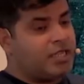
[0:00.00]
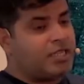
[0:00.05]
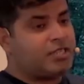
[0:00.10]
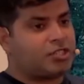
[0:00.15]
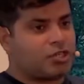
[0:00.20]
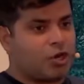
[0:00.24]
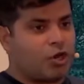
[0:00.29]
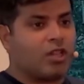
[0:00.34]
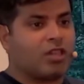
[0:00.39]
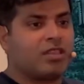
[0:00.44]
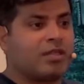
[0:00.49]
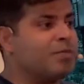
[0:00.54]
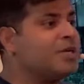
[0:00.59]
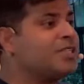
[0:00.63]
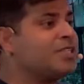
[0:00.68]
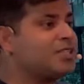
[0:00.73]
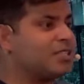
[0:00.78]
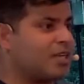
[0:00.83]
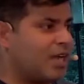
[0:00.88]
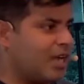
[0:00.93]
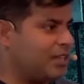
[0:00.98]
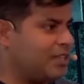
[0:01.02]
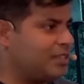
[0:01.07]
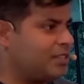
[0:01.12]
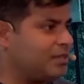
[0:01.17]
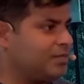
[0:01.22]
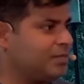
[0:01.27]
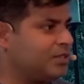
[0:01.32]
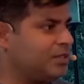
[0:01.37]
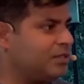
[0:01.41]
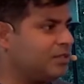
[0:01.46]
all the missing
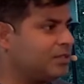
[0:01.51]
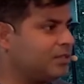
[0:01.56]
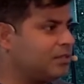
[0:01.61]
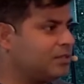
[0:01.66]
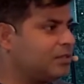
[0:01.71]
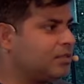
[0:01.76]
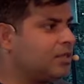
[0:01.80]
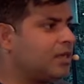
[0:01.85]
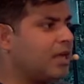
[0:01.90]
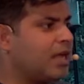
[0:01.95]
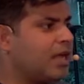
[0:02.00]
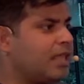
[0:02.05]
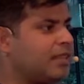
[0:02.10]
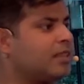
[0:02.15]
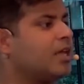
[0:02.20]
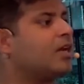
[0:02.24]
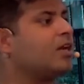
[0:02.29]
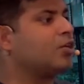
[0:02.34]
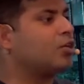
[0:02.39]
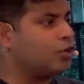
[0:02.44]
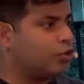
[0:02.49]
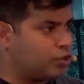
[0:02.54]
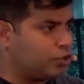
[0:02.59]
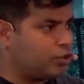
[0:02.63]
items, and then go